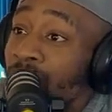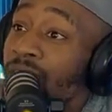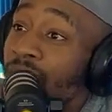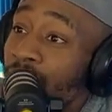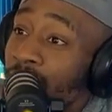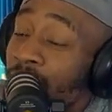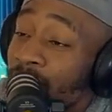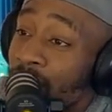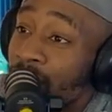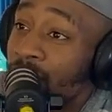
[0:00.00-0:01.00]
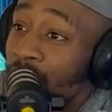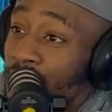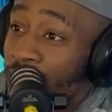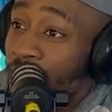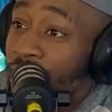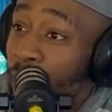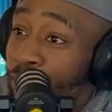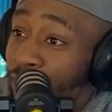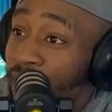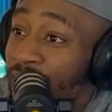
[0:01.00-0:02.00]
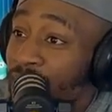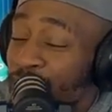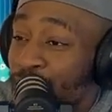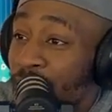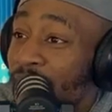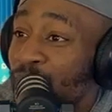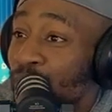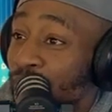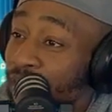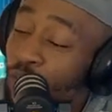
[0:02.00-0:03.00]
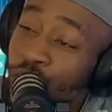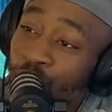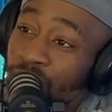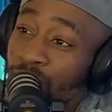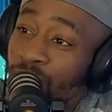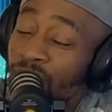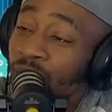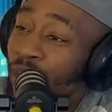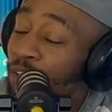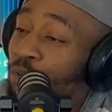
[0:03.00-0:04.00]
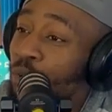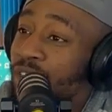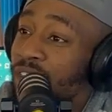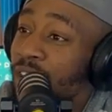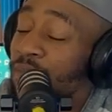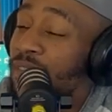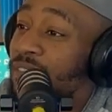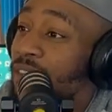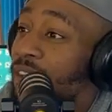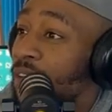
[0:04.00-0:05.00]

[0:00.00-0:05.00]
Yeah, the big black dude. He's also a comedian. I don't know what his name is.